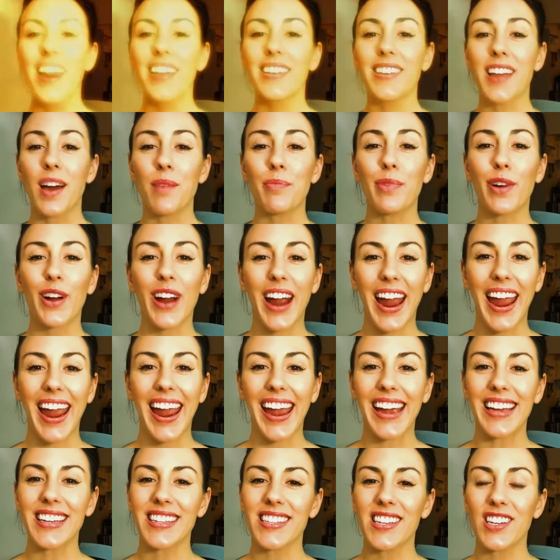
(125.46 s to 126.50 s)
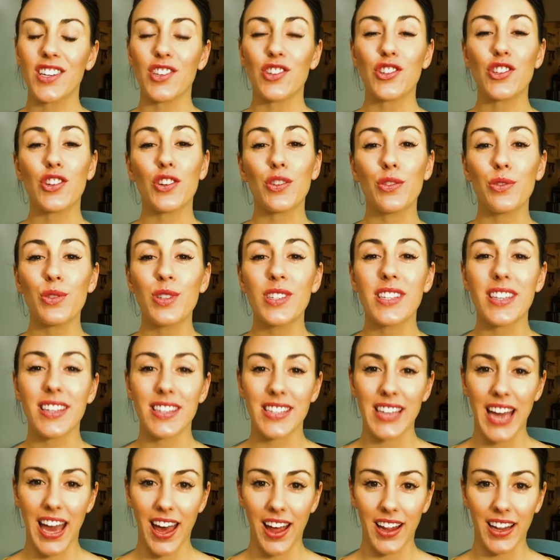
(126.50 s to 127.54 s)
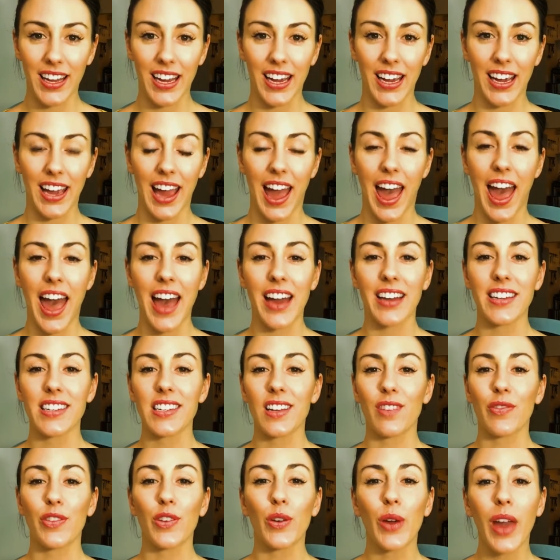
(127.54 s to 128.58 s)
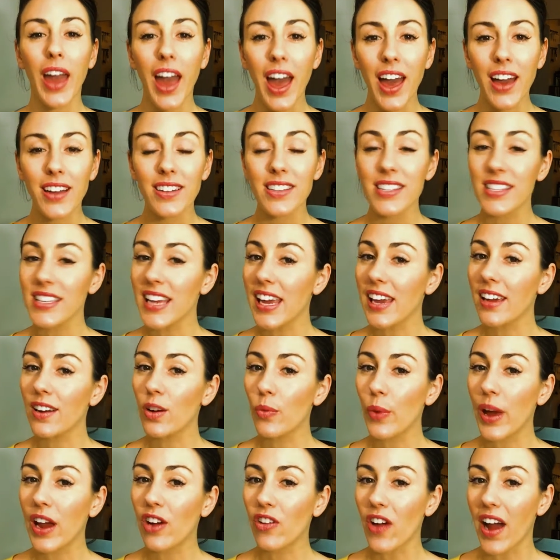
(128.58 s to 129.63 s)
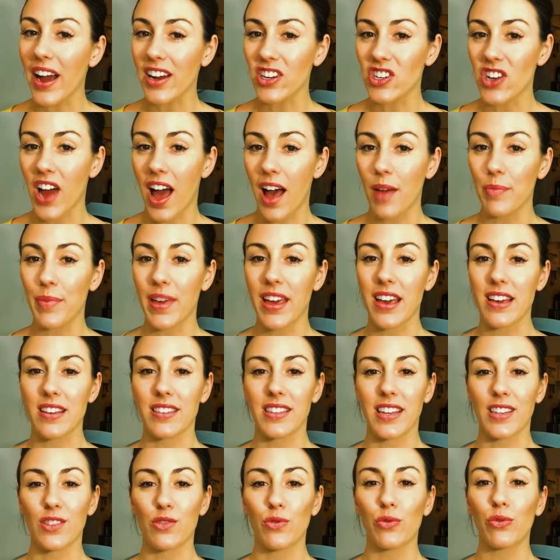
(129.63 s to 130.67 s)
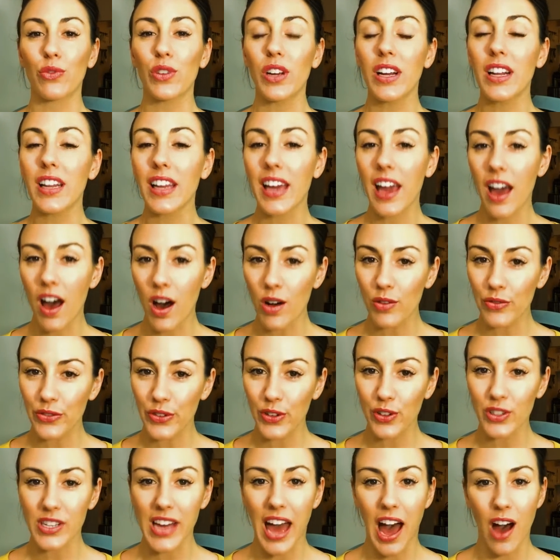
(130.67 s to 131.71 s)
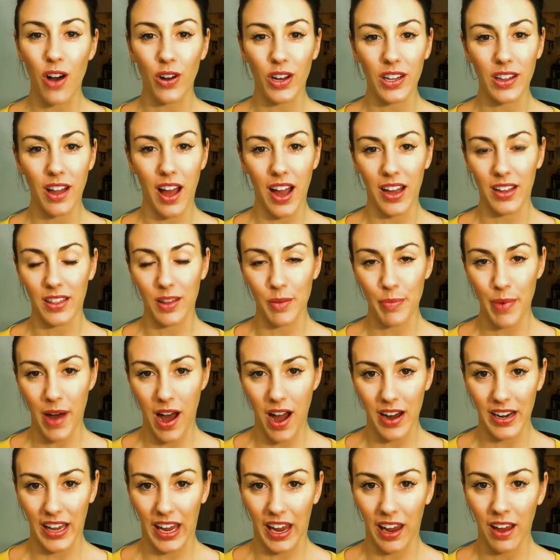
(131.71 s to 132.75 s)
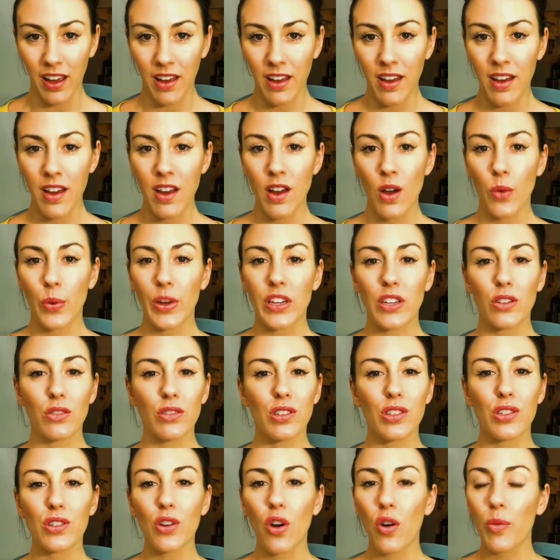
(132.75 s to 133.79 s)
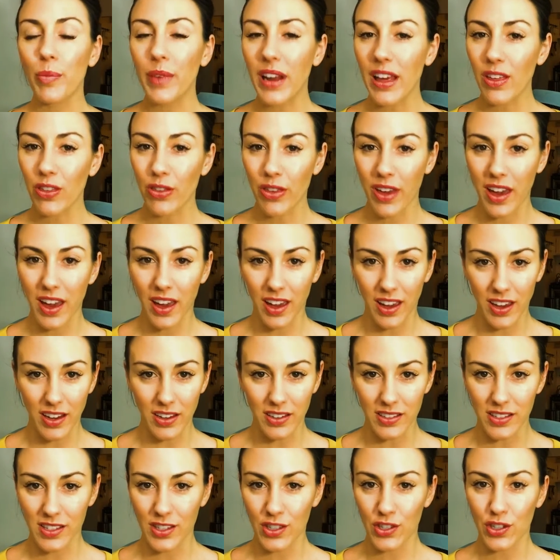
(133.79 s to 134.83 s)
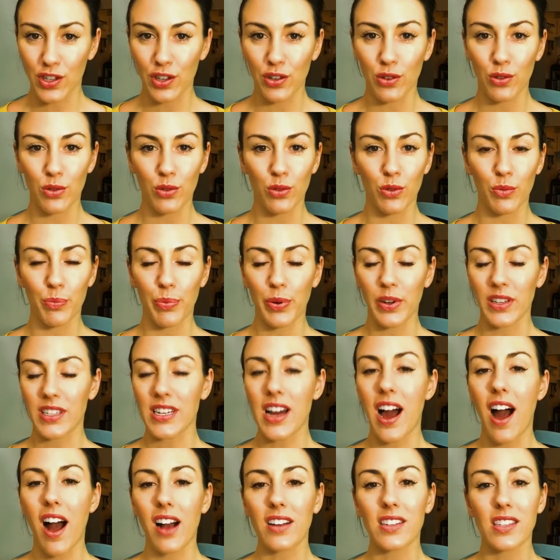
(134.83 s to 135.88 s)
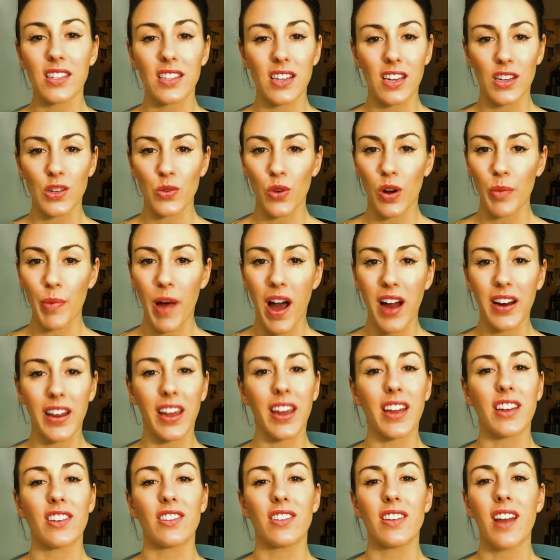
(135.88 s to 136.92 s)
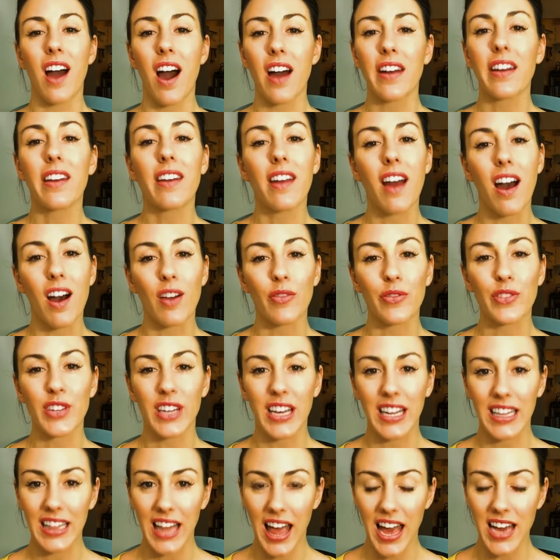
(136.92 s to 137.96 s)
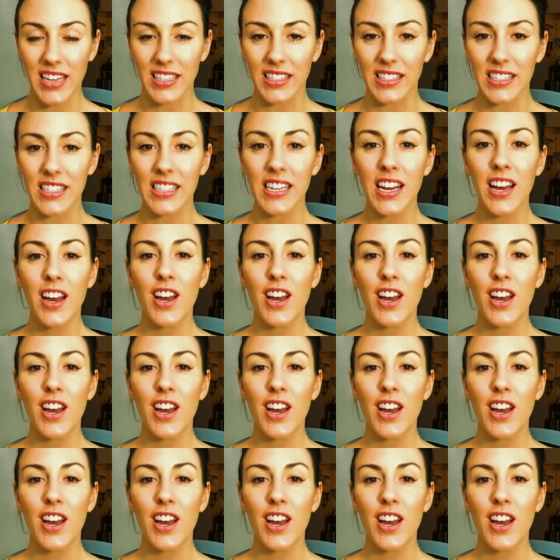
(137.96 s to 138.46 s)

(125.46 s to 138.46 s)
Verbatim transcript: Number eight, juice daily. And if you can, sneak in a wheatgrass shot because that's really helpful to alkaline the body. We do so many things to put toxins into our body and not enough to cleanse.